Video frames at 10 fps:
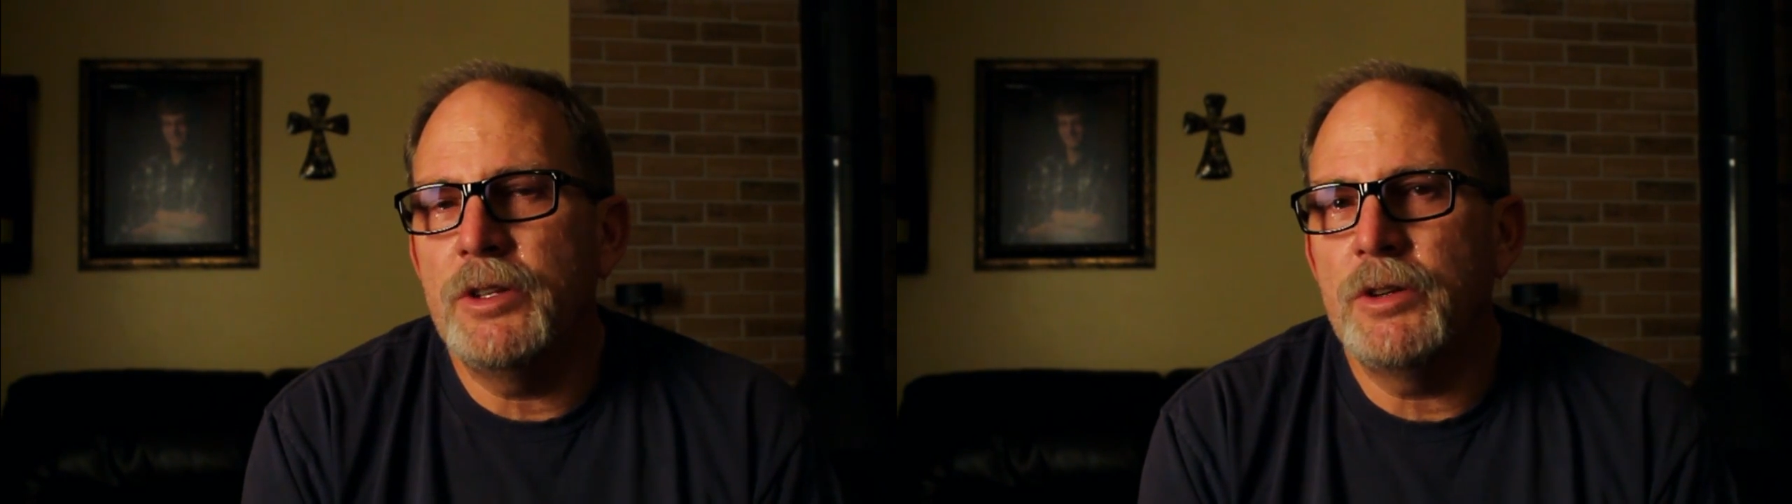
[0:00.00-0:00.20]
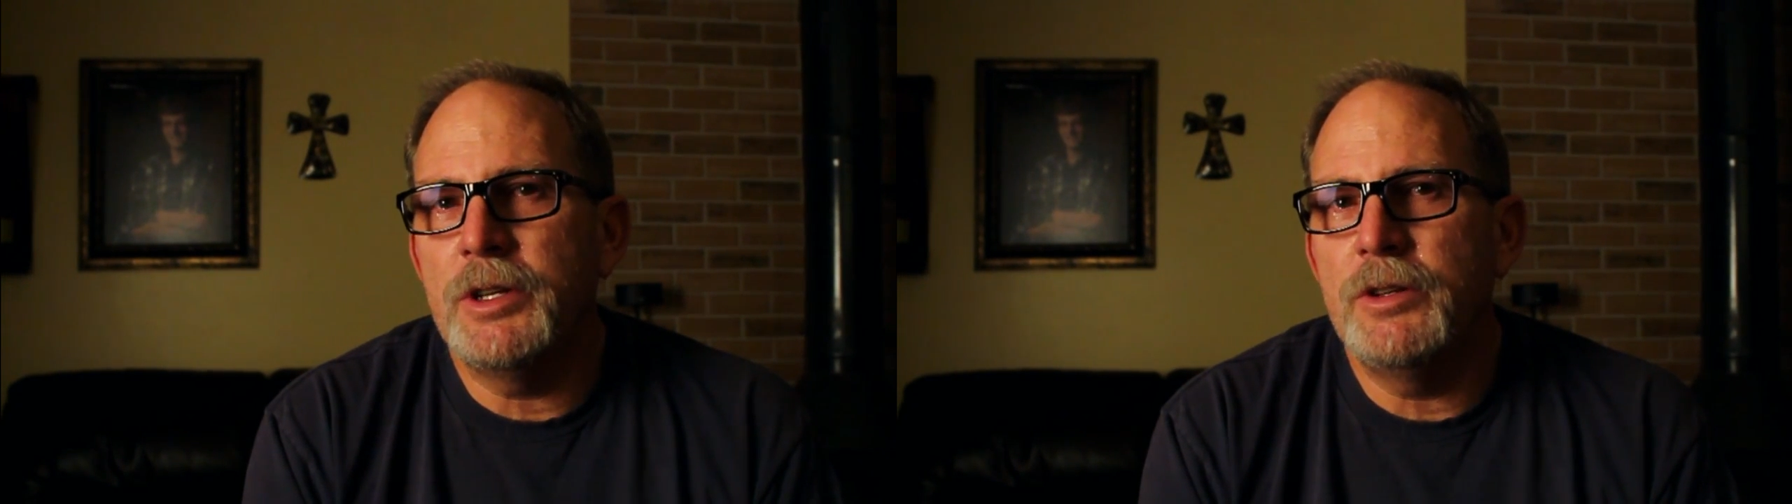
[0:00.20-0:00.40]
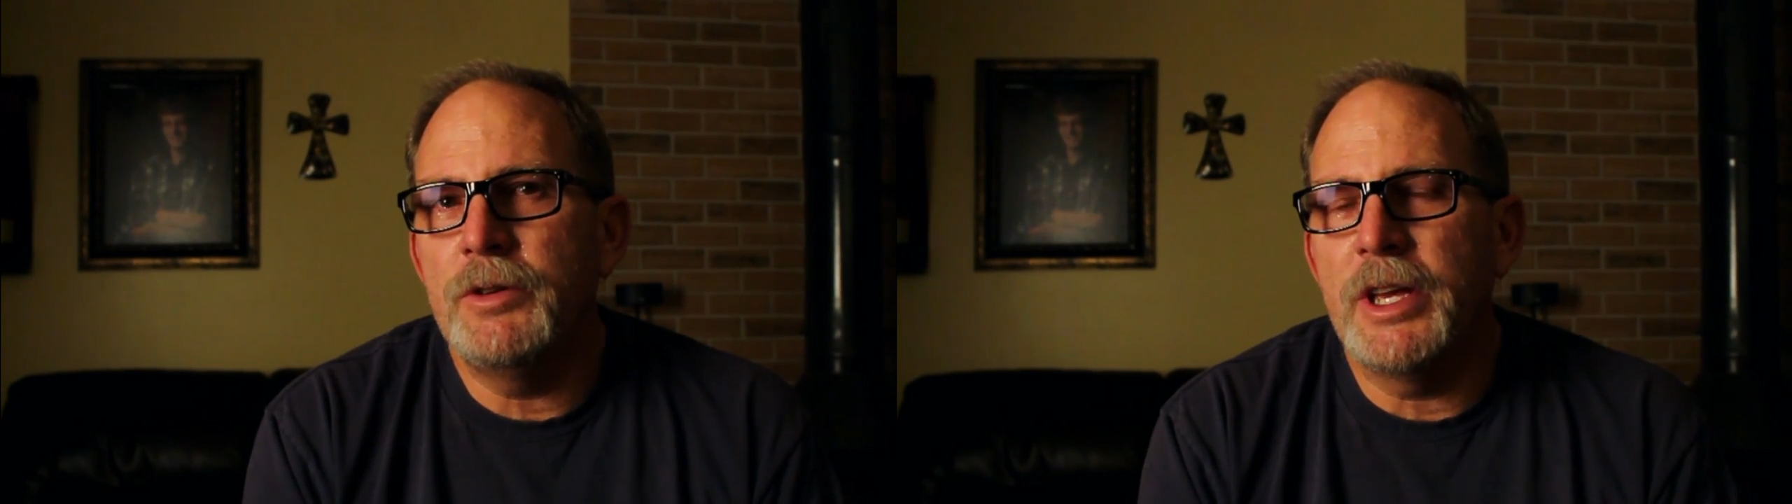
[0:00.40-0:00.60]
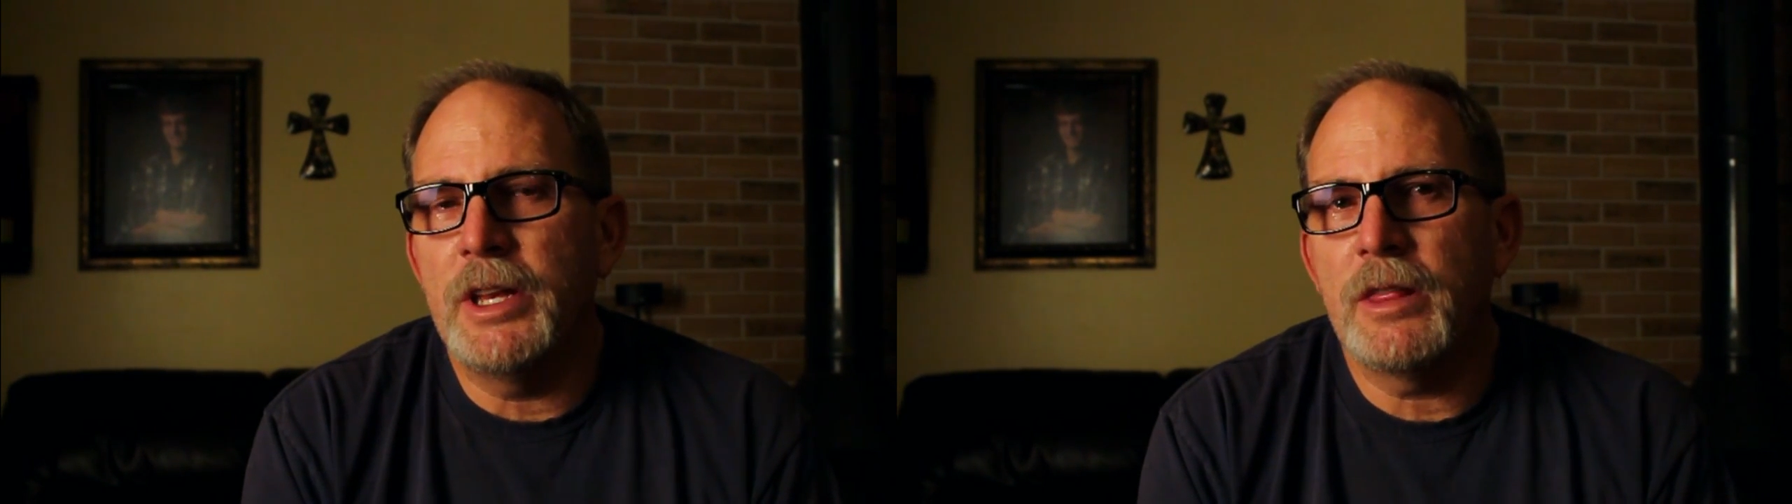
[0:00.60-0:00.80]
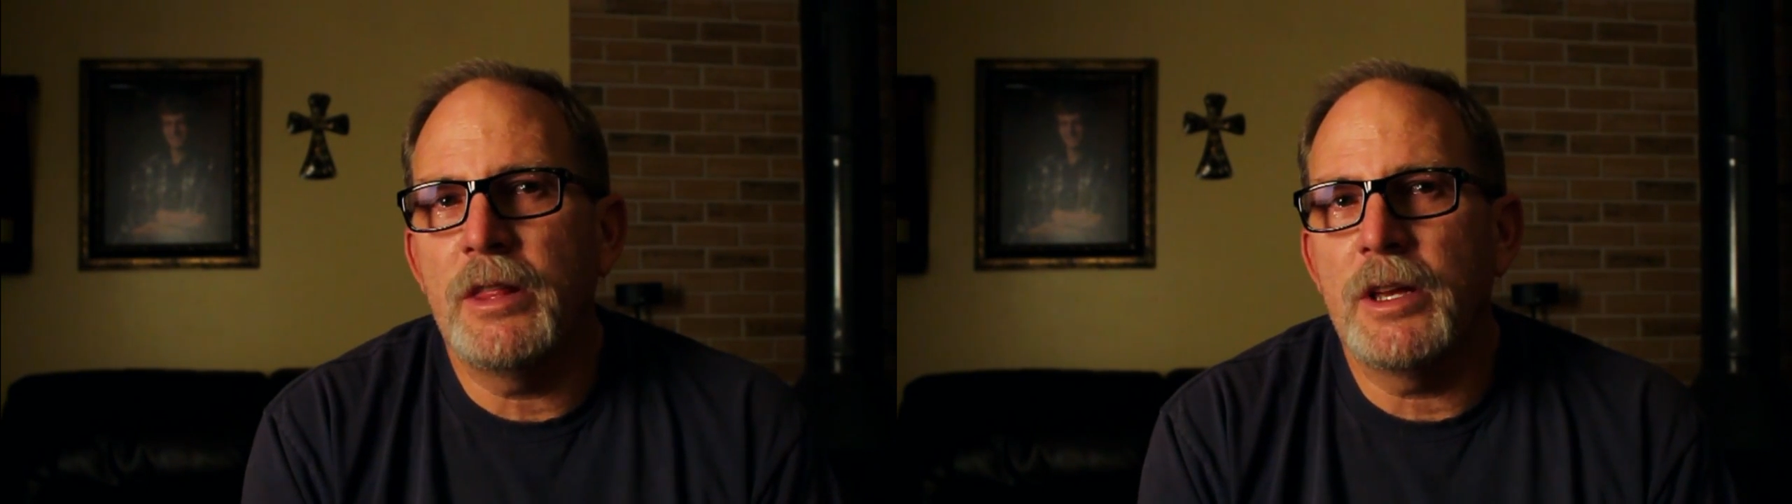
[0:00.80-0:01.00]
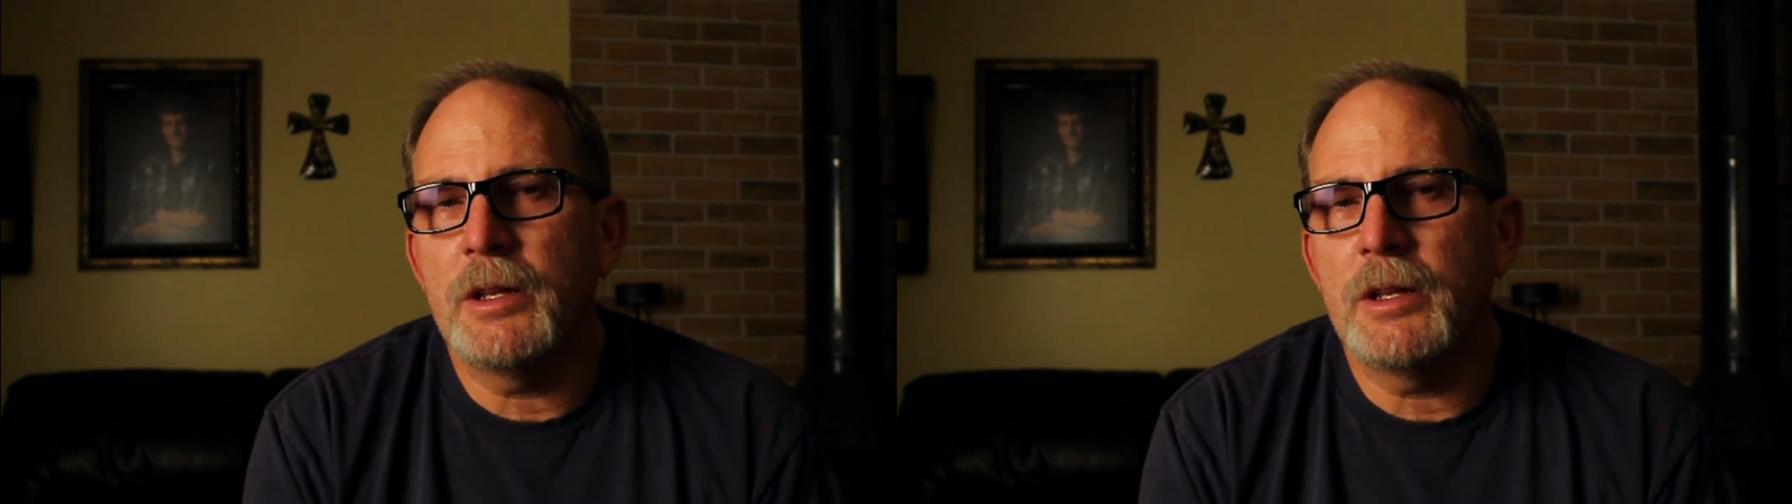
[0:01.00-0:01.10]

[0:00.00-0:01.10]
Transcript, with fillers: you could do anything